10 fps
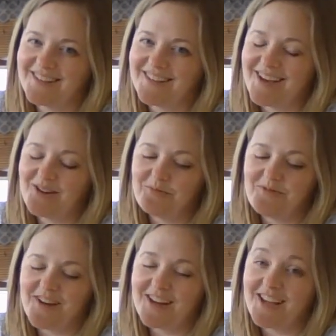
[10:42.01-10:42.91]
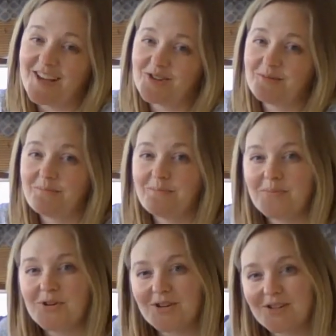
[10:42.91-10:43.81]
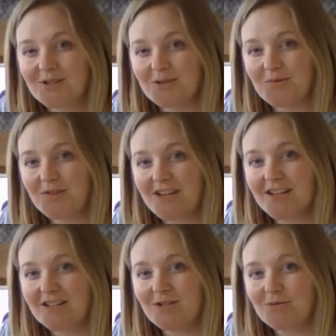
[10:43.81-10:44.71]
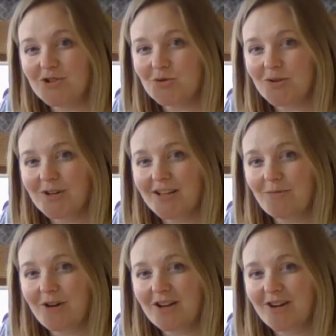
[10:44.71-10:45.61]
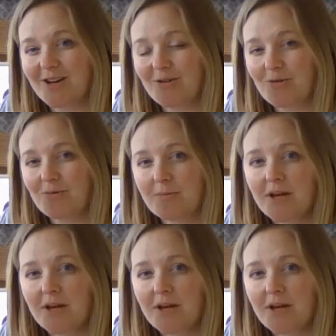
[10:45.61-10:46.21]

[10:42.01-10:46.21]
I hope you find a good book to read, to enjoy while you're at home.